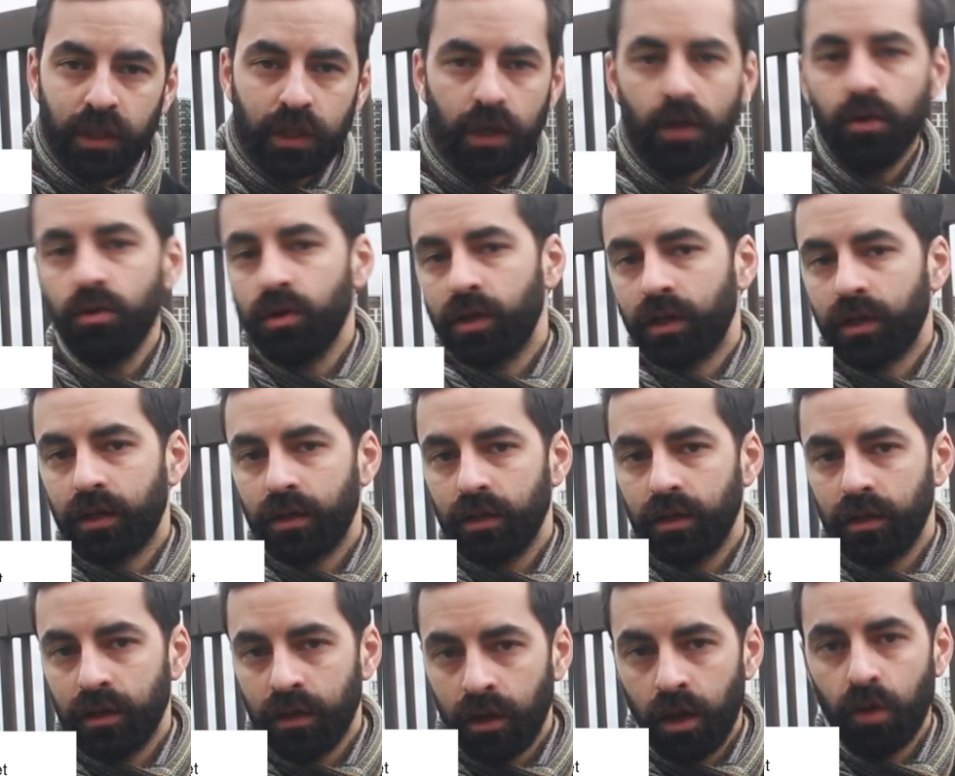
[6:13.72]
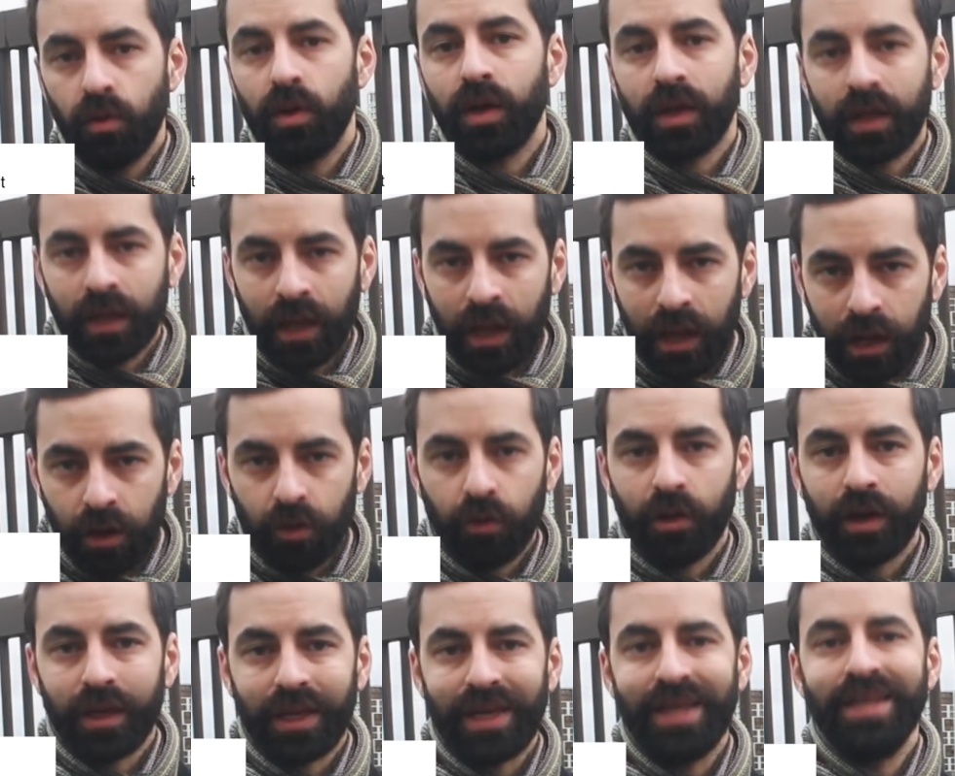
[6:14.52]
the lower
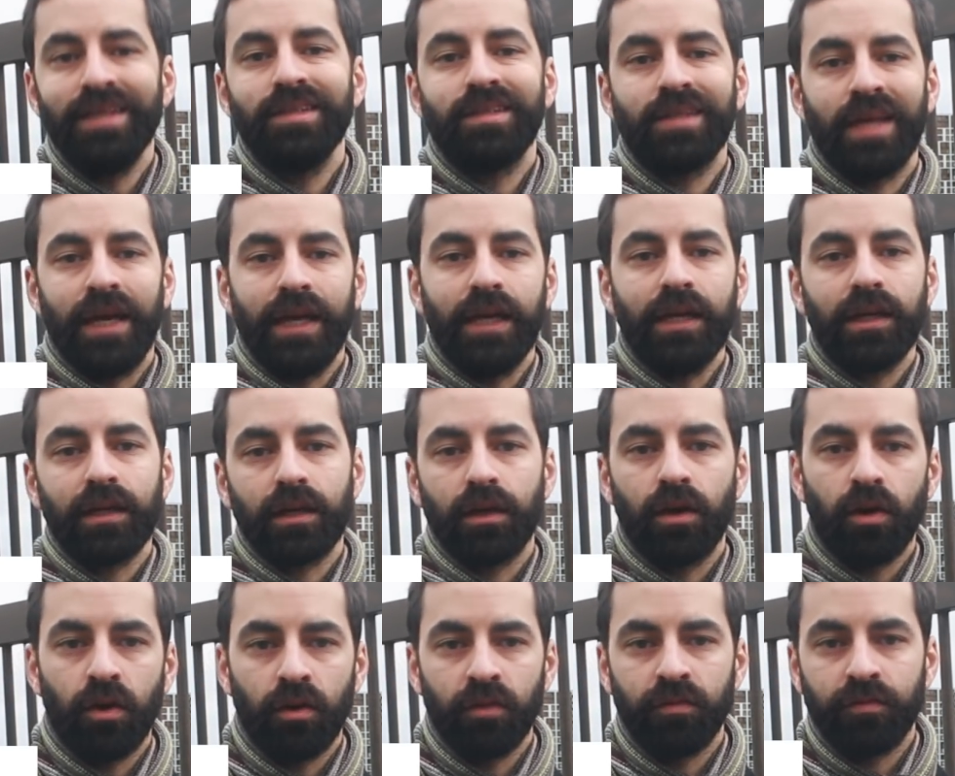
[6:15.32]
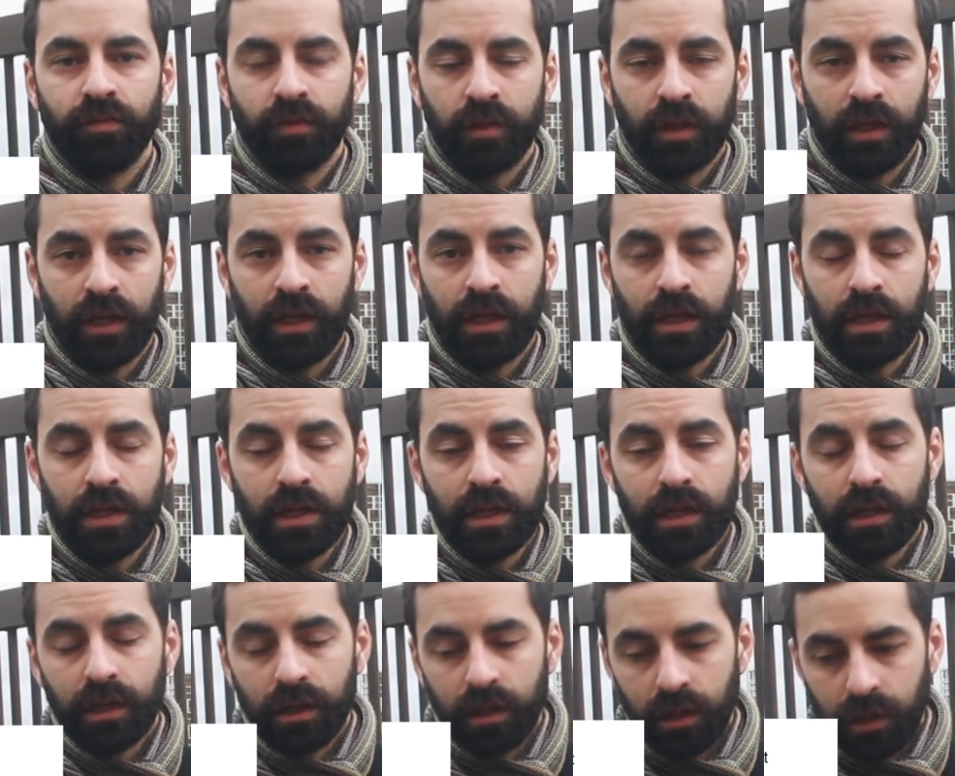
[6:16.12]
caloric intake of the
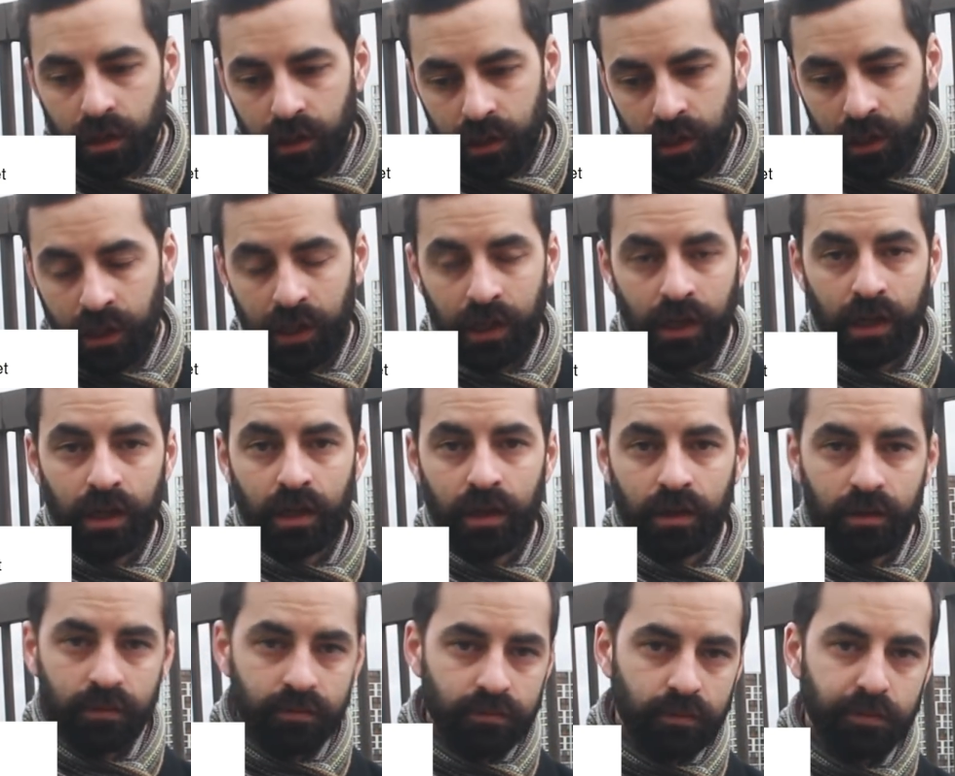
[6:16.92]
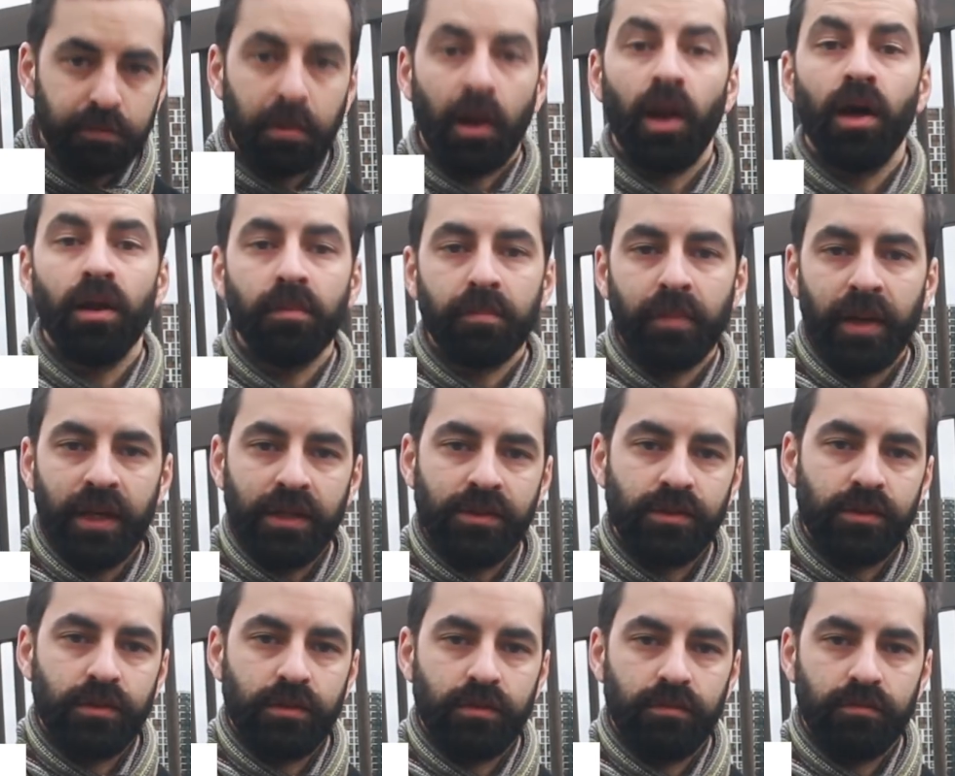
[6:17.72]

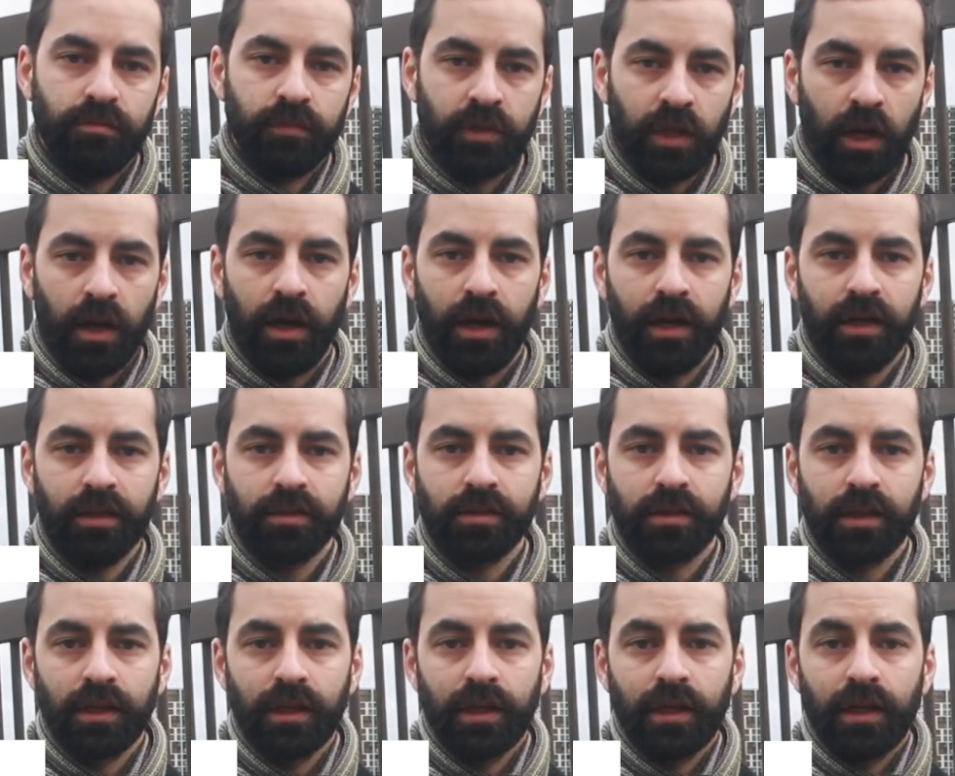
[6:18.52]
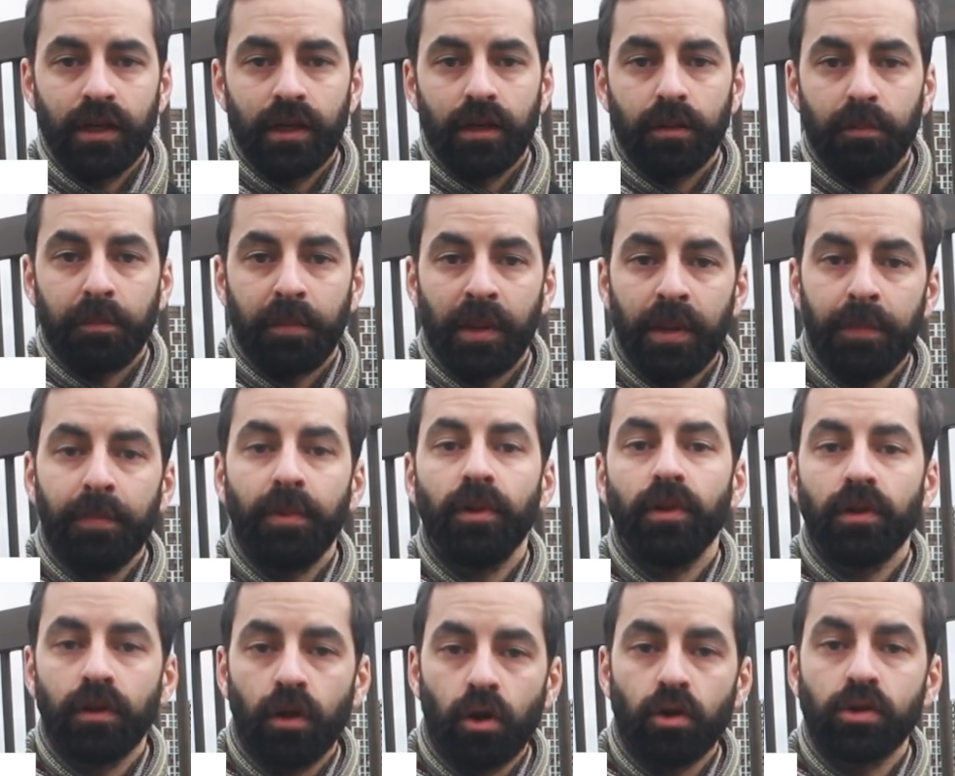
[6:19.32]
plant-based diet,
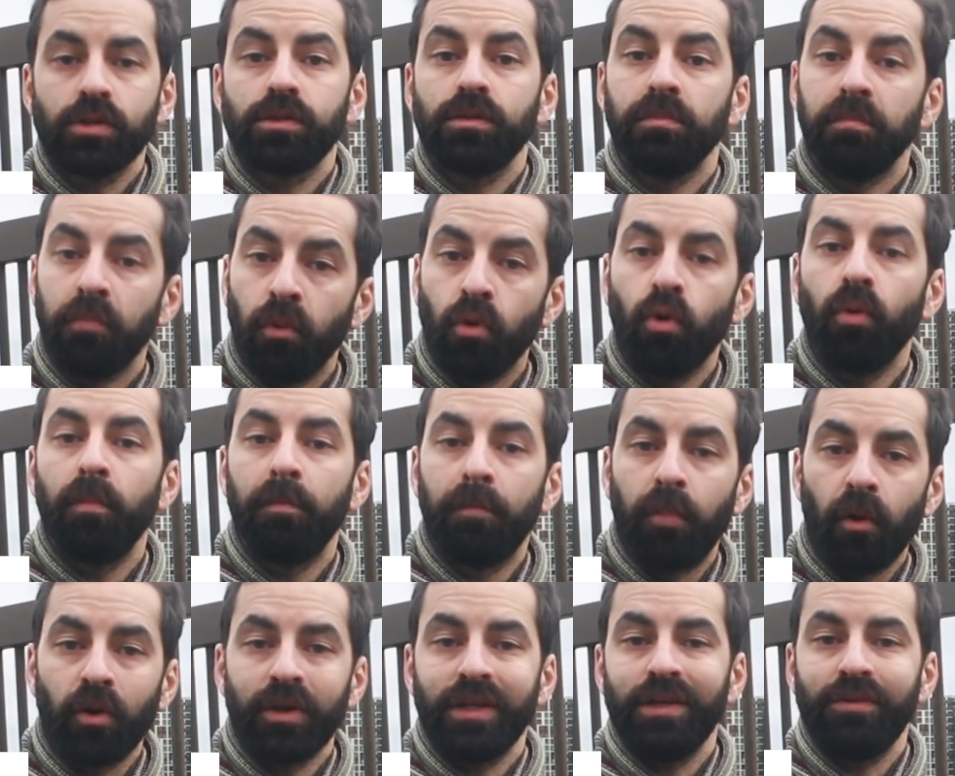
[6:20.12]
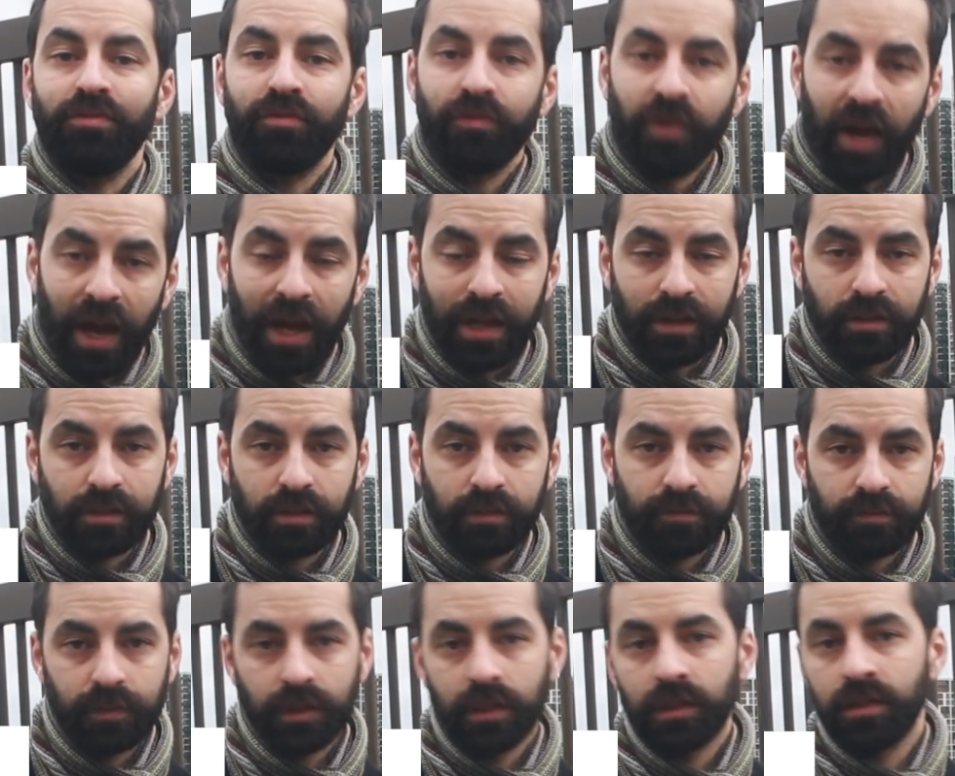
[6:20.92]
people lost more body
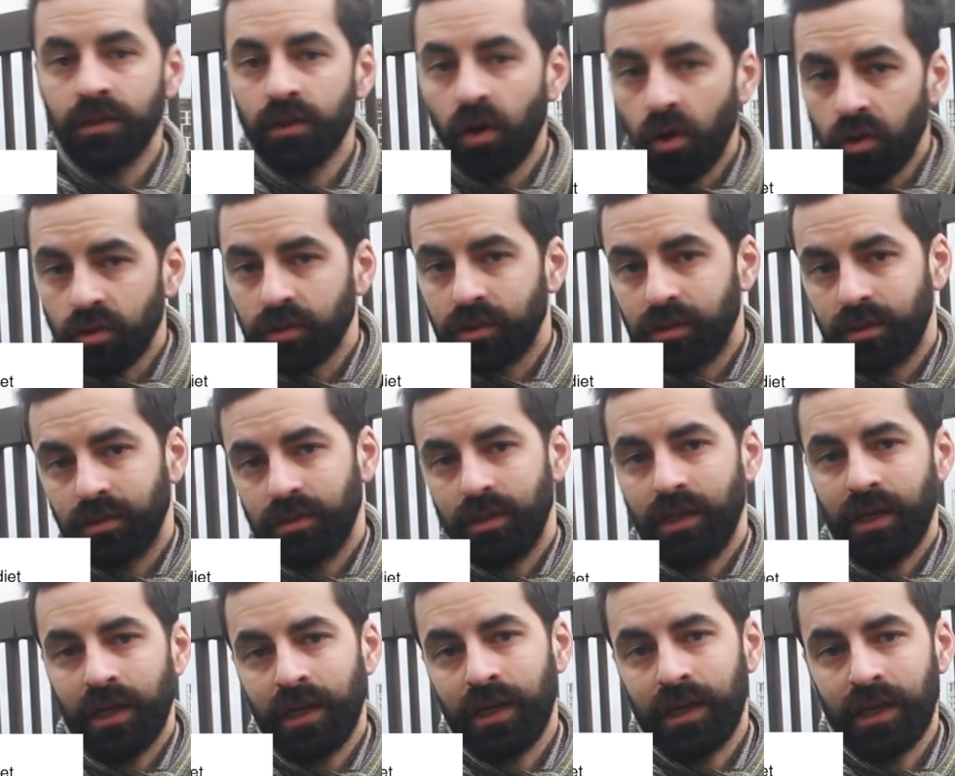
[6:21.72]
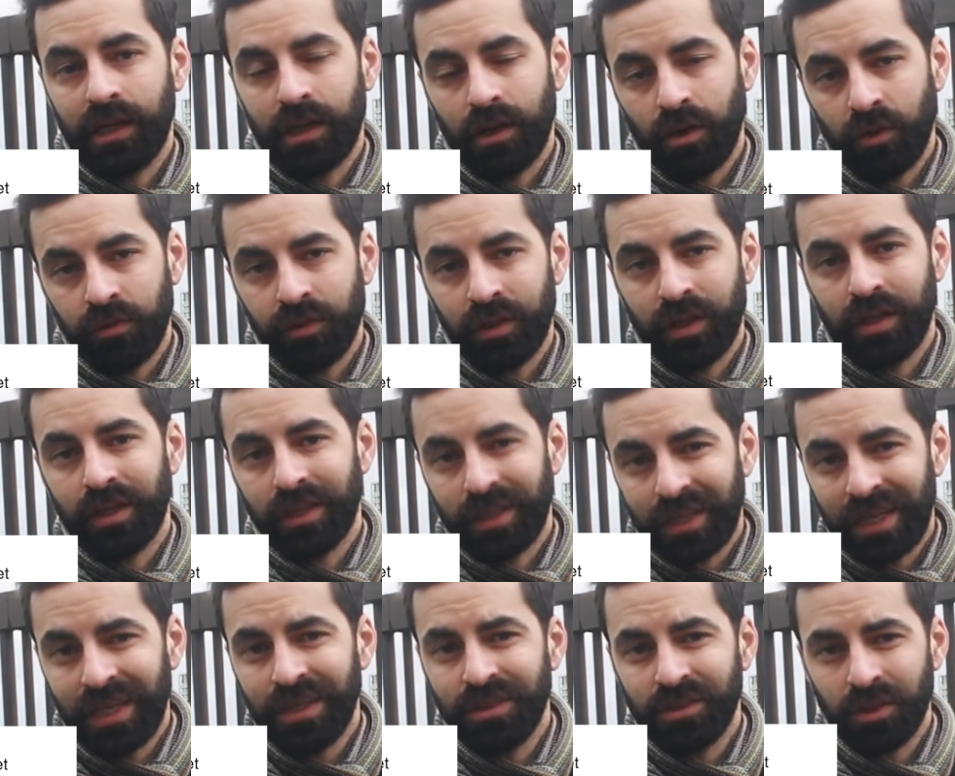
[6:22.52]
fat, not on the
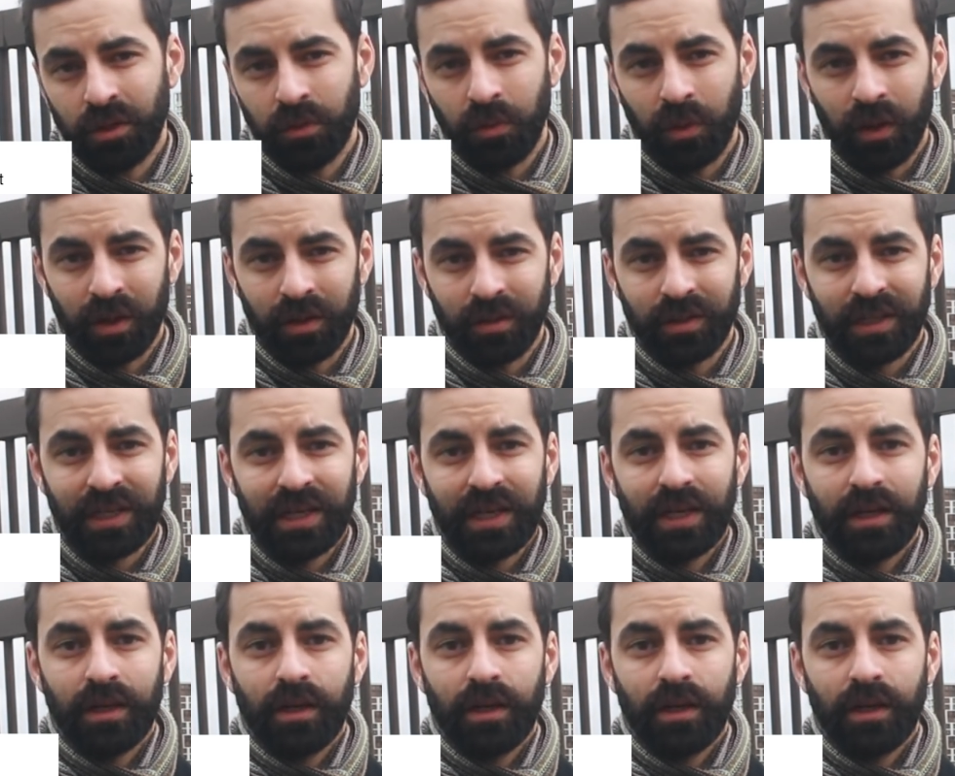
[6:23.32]
keto one.